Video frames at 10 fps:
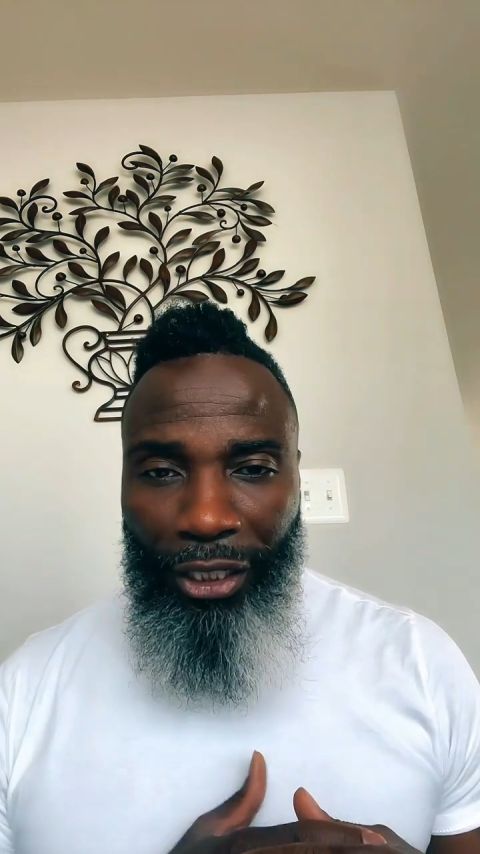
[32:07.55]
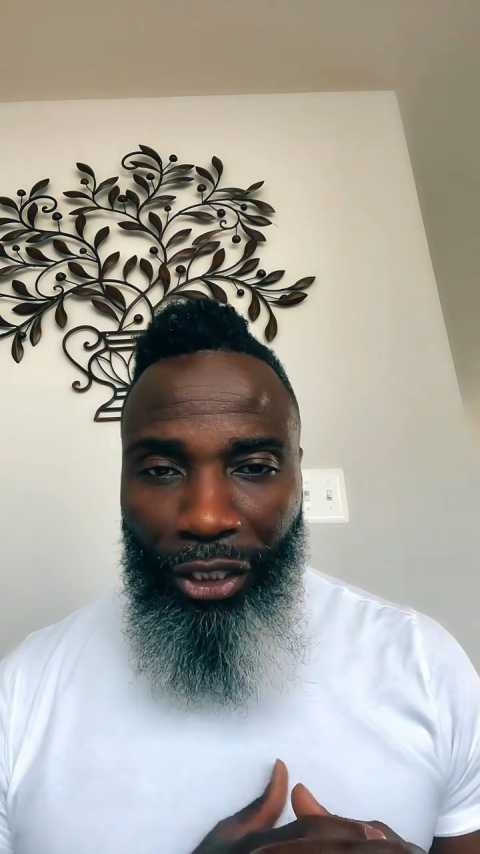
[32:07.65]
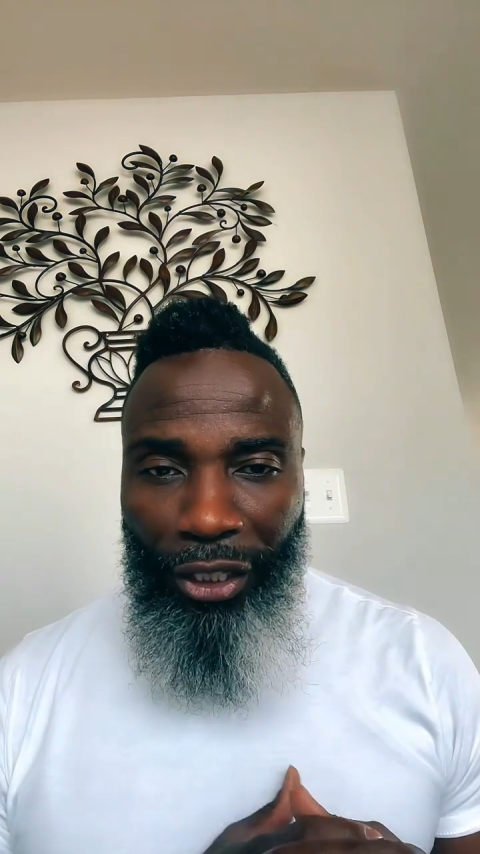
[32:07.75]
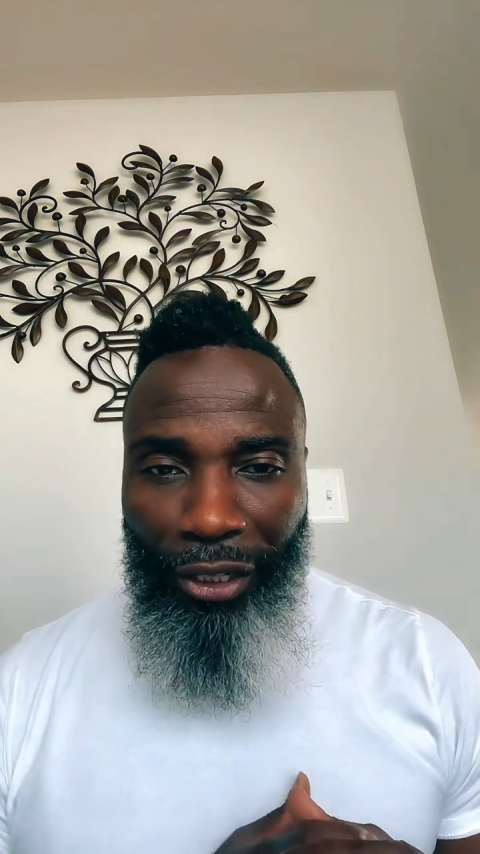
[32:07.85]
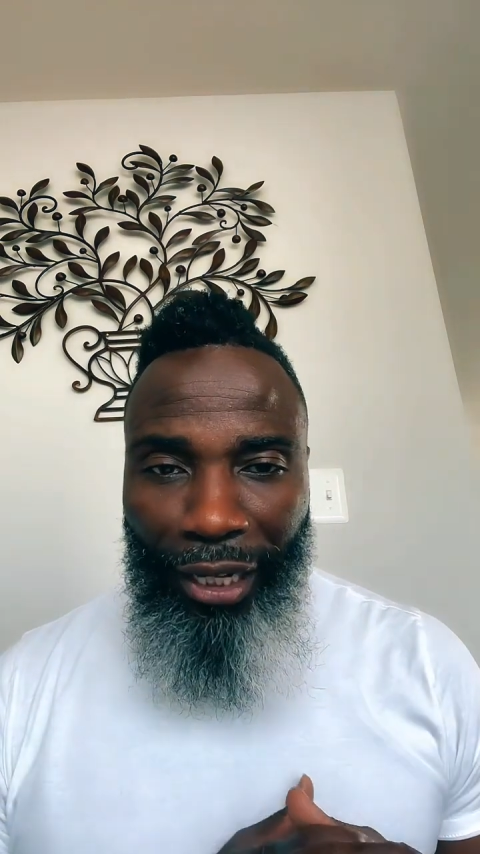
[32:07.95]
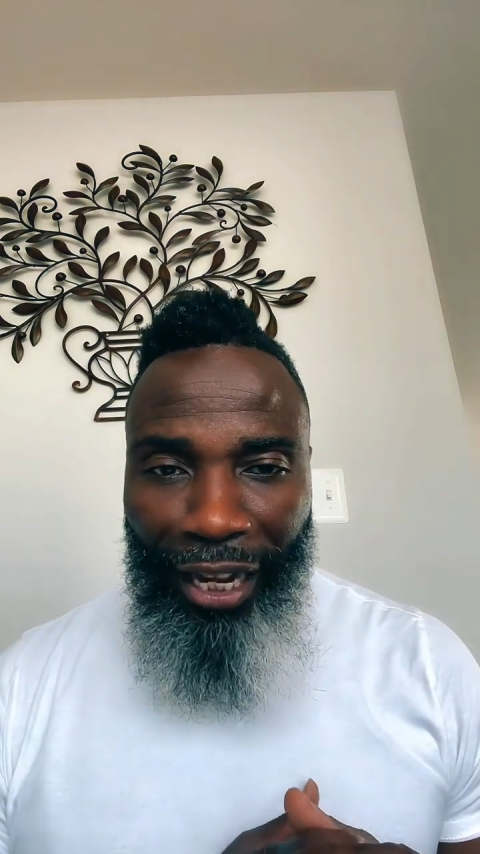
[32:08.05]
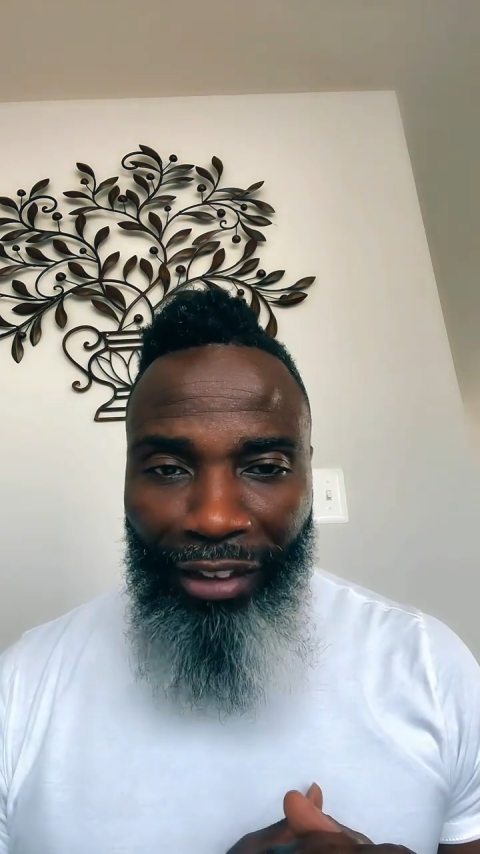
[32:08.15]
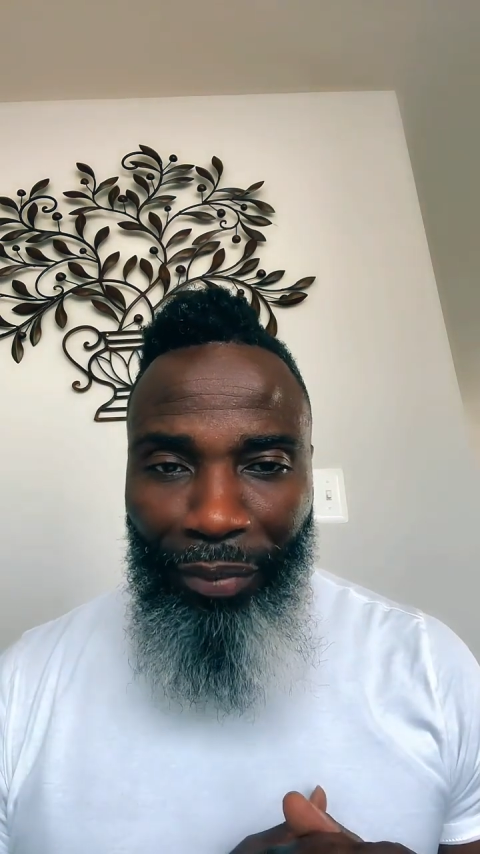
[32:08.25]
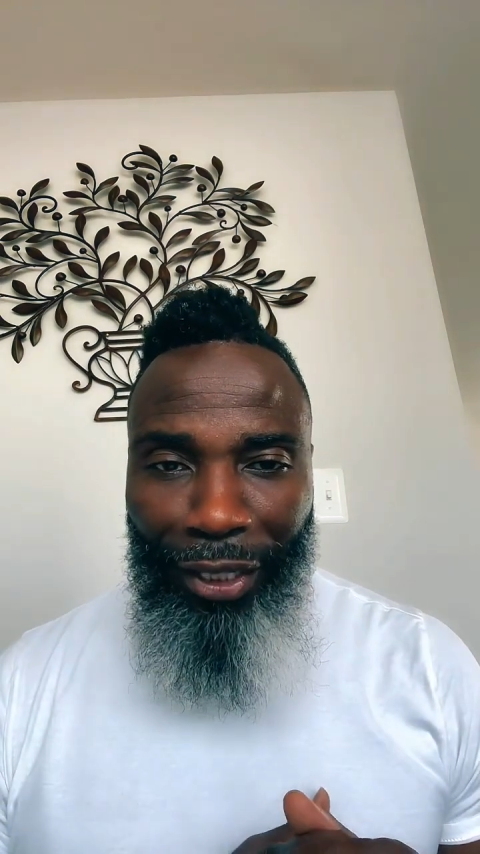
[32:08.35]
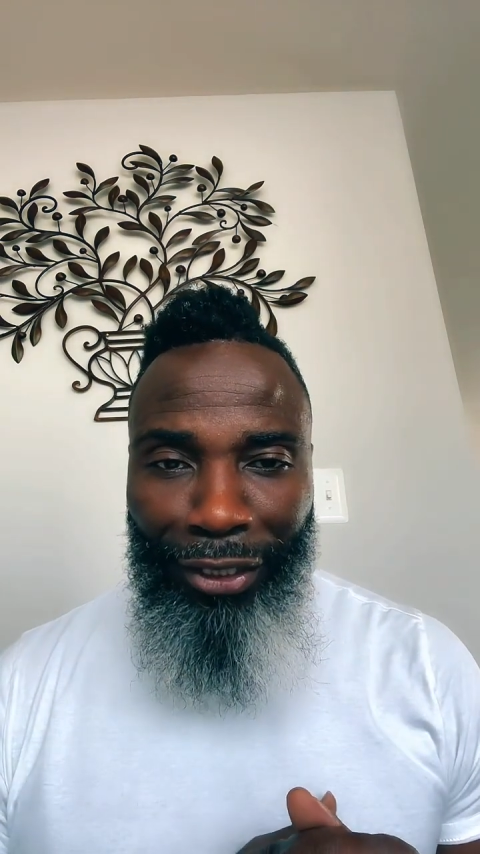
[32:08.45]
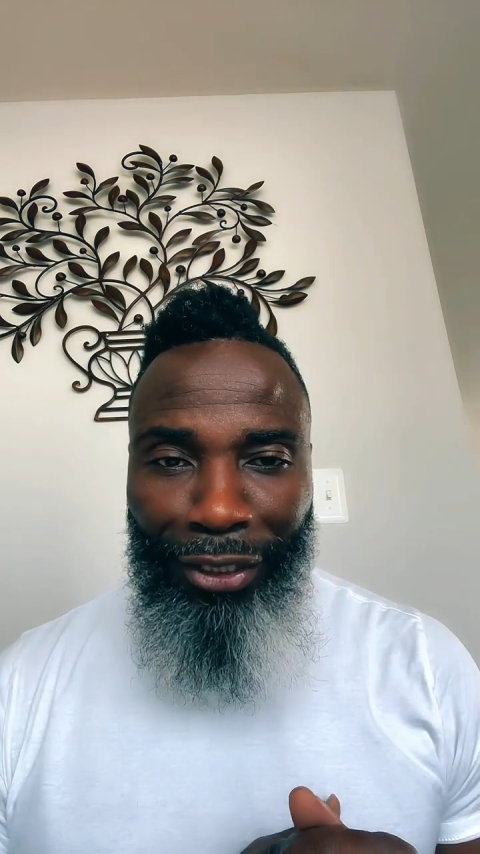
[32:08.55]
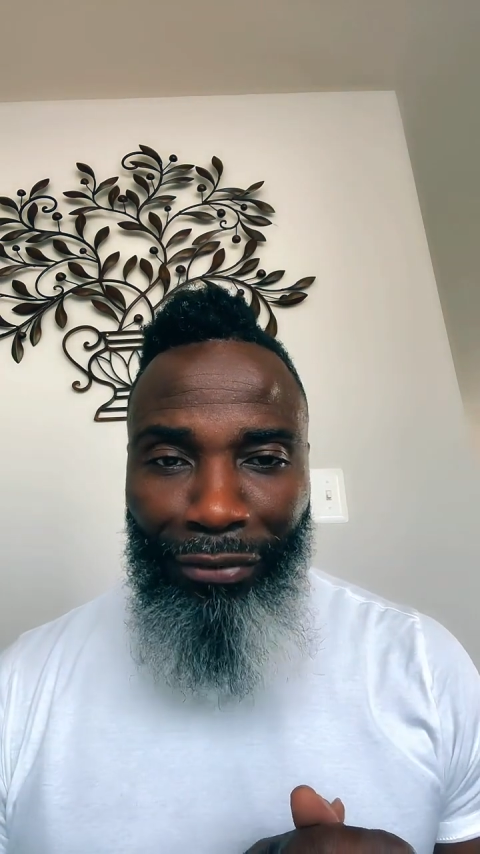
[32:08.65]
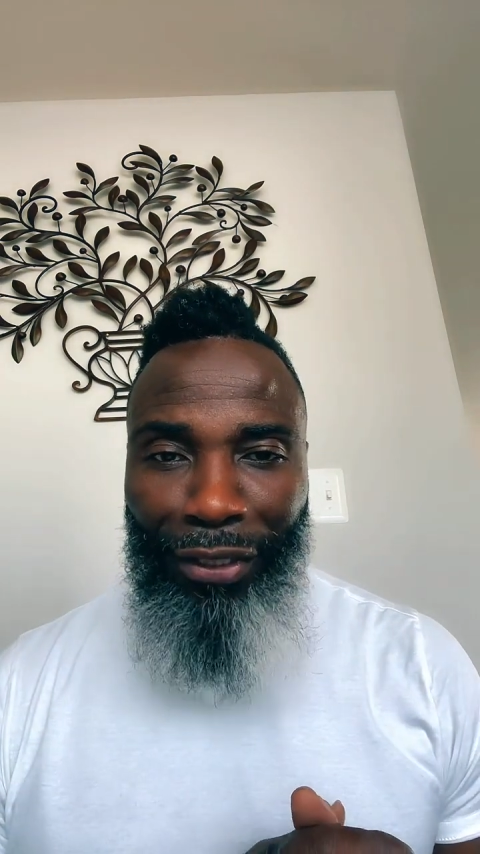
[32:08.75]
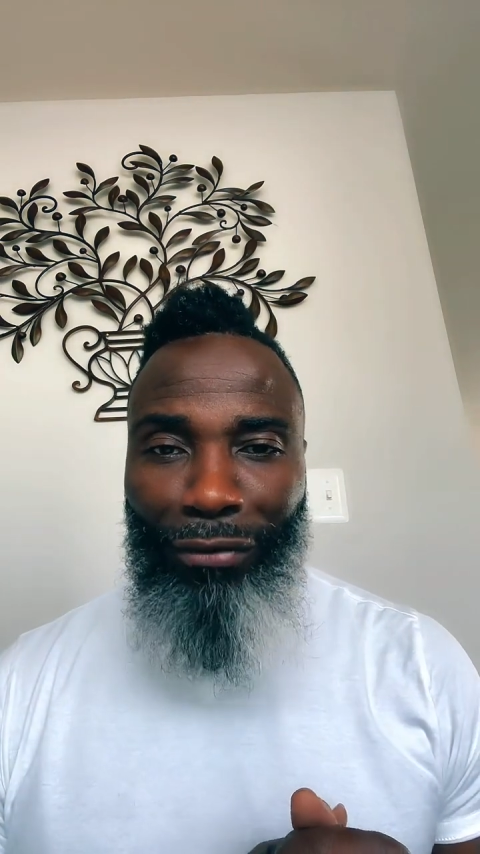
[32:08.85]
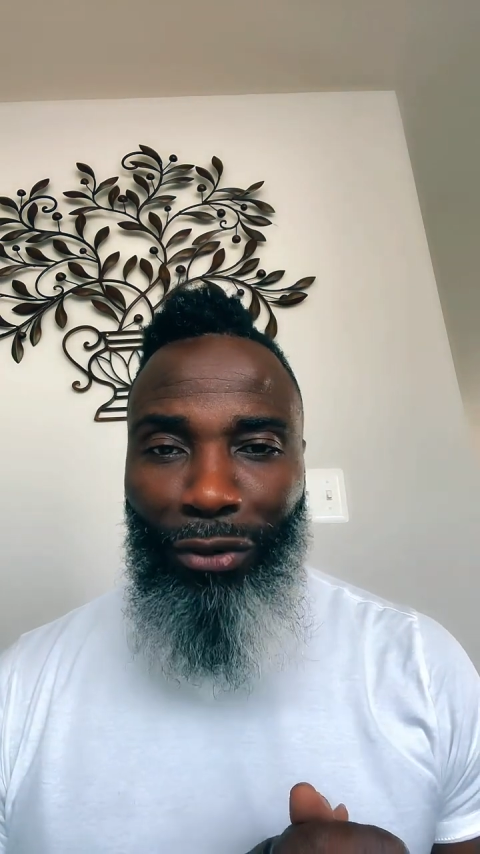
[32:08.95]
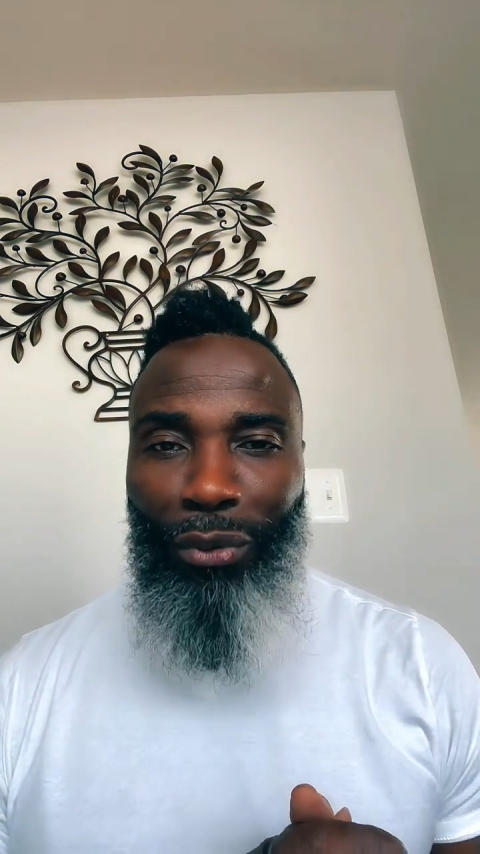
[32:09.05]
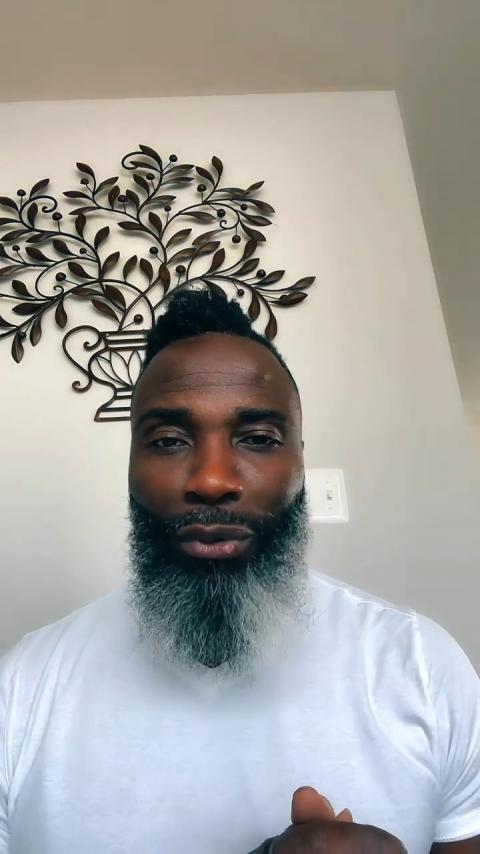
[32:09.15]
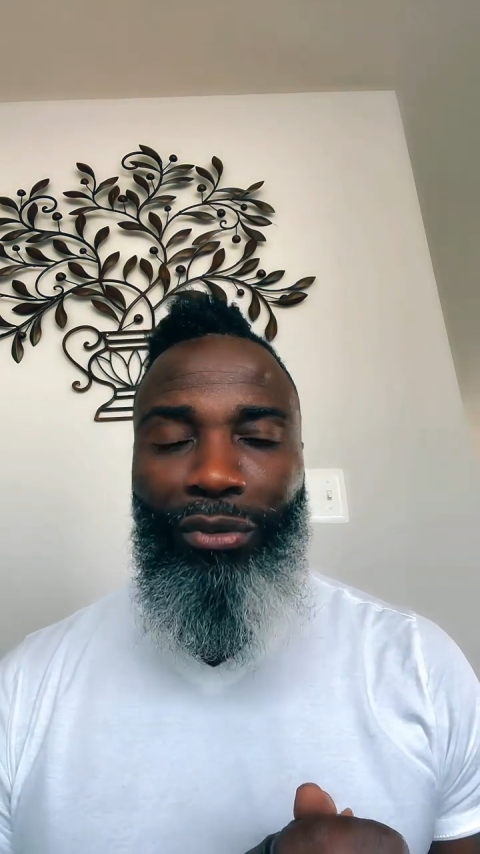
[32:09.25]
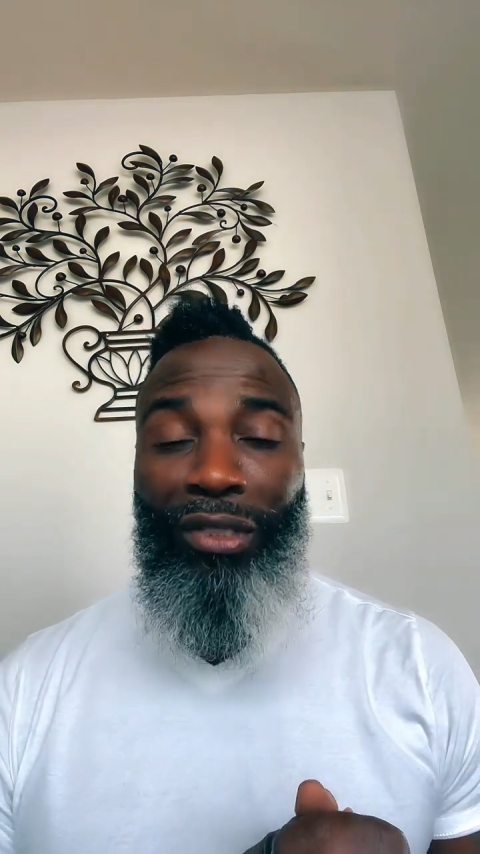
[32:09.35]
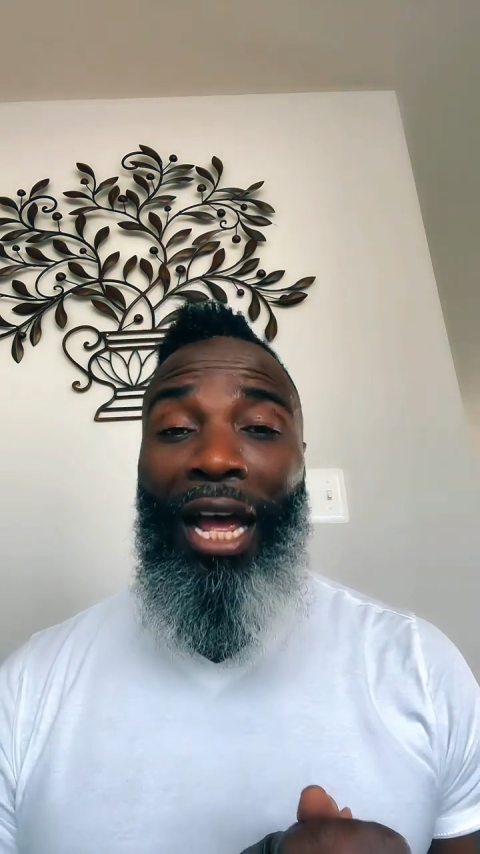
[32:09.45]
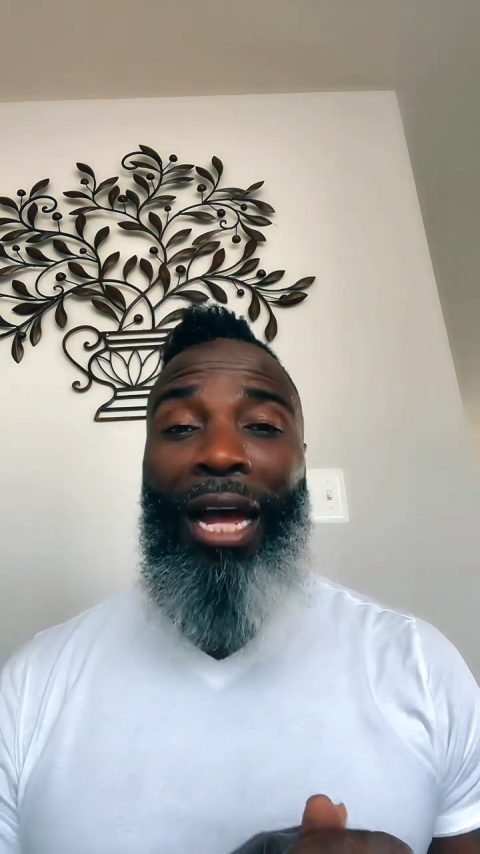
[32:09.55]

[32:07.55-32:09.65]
just learned I have pieces of several wounds.